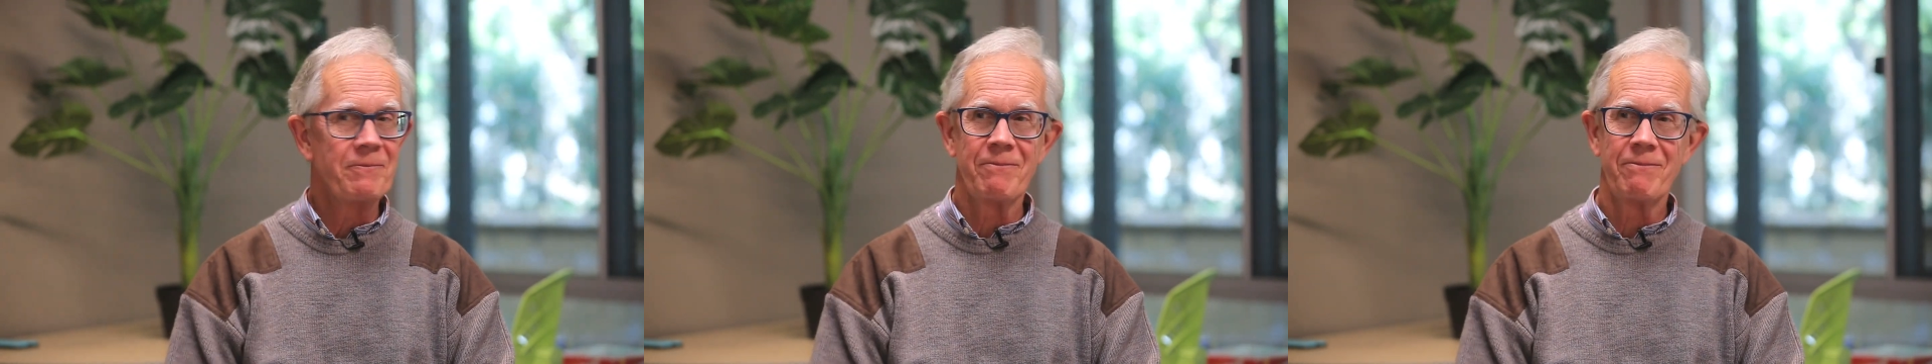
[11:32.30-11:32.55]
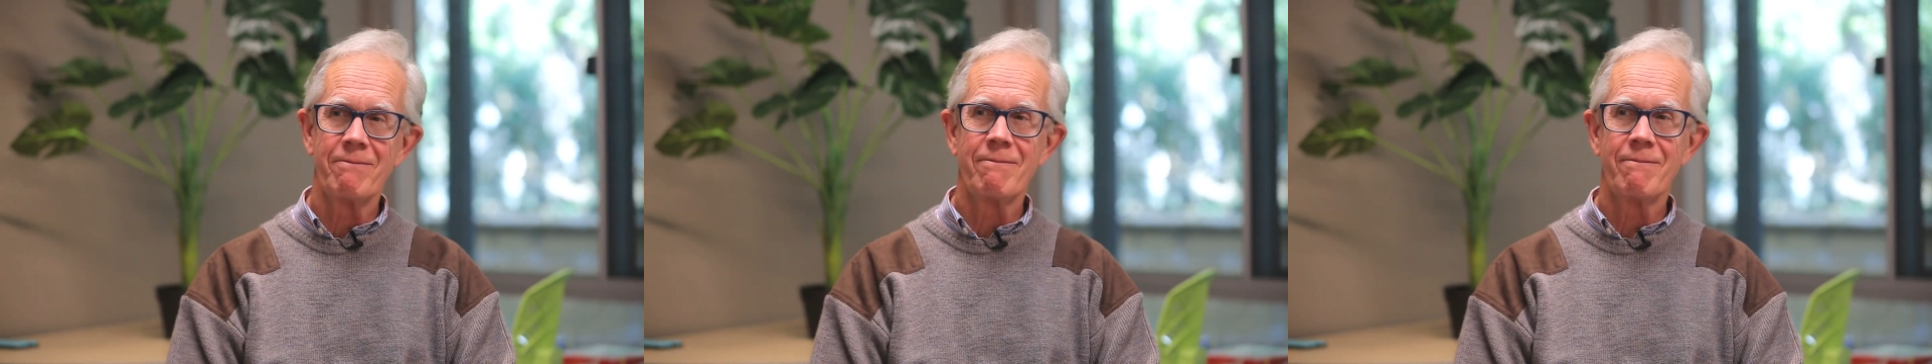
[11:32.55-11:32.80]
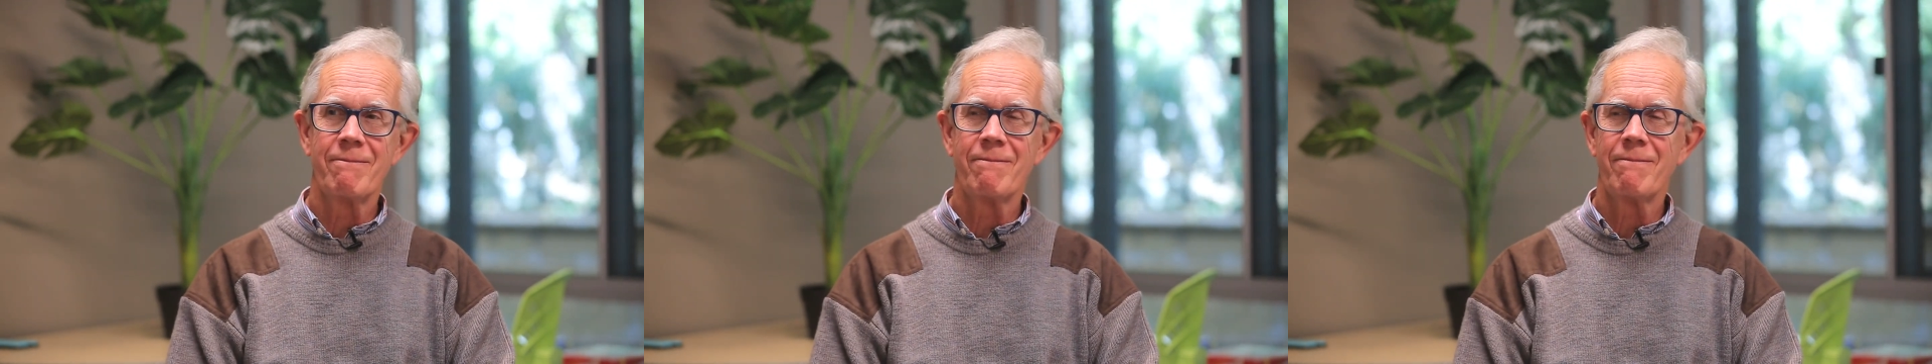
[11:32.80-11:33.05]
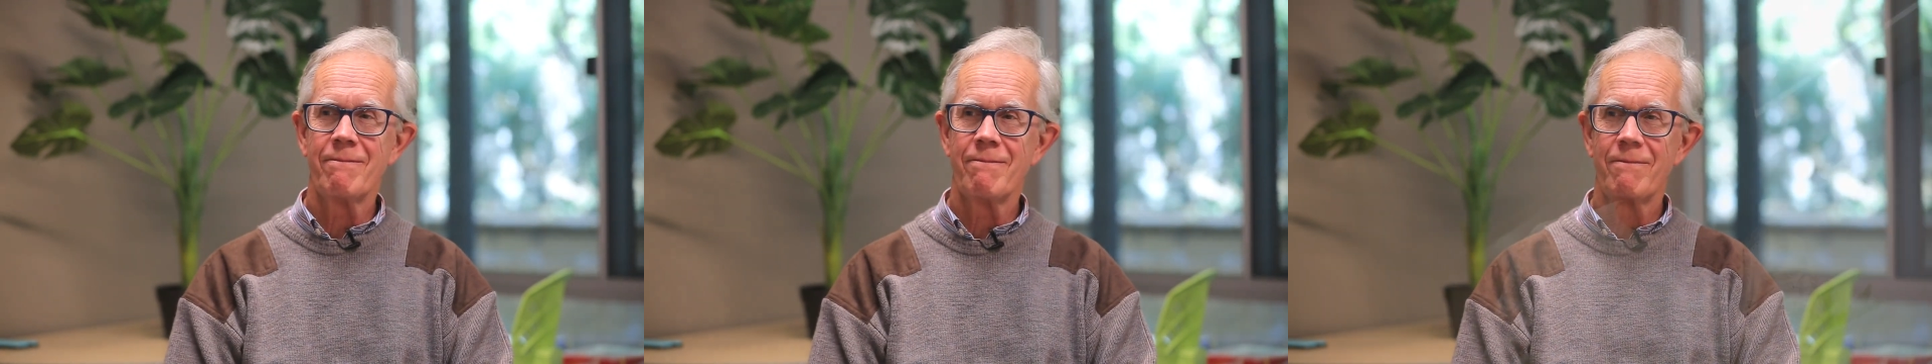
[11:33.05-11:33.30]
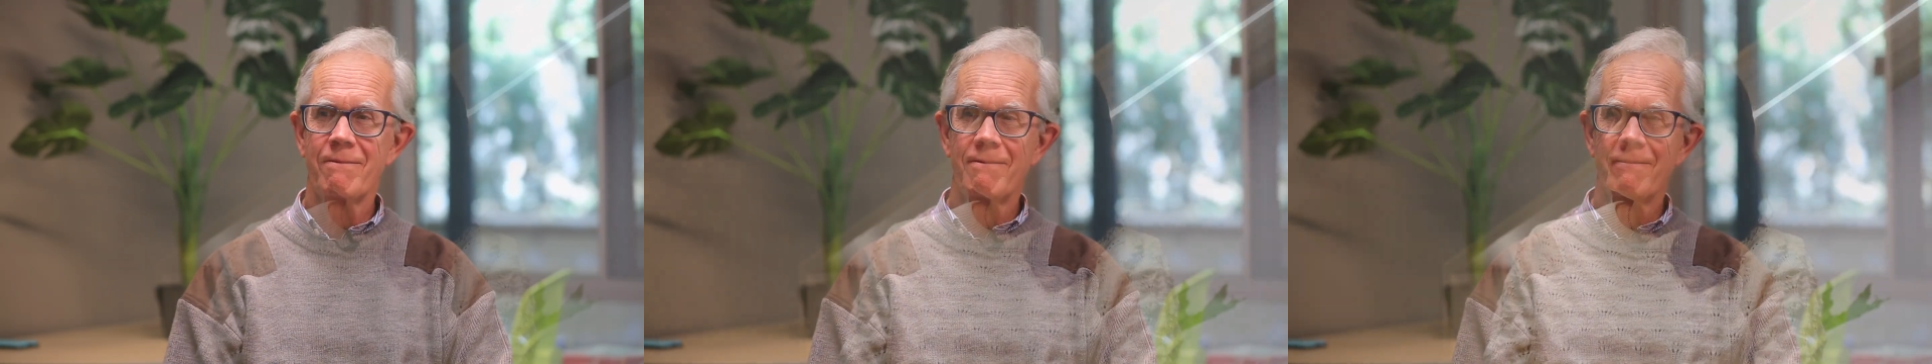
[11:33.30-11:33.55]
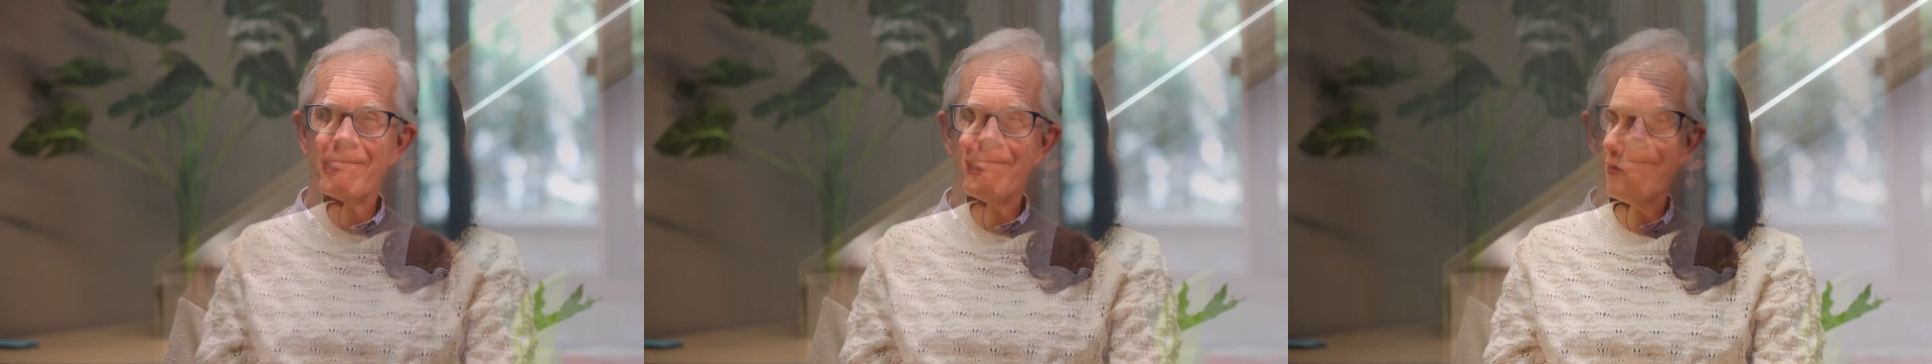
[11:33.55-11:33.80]
Absolutely.
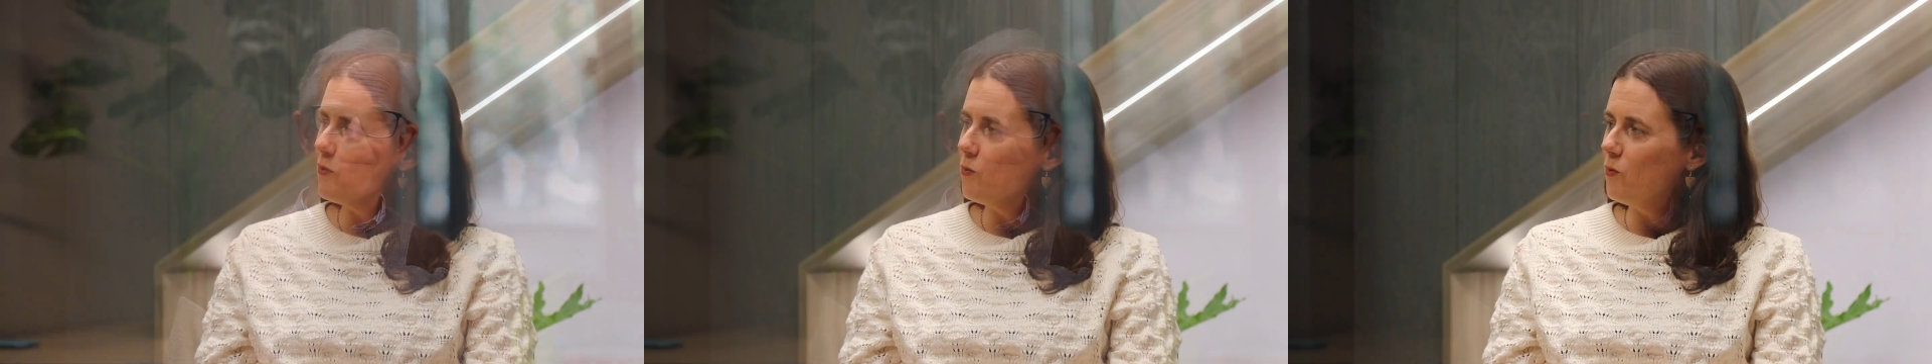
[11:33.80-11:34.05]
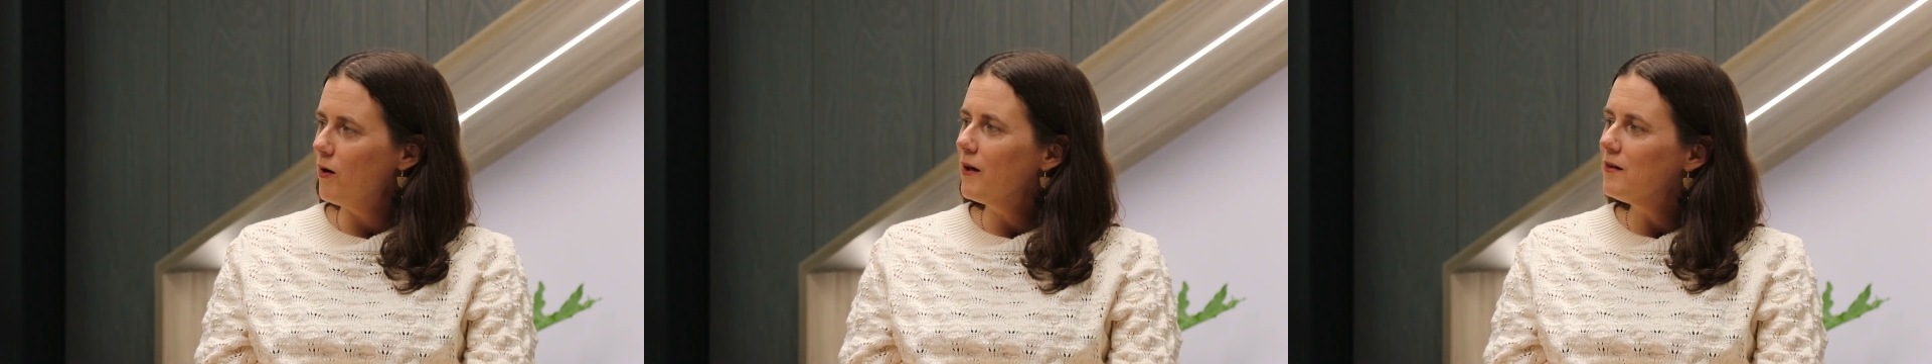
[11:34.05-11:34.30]
Dani, why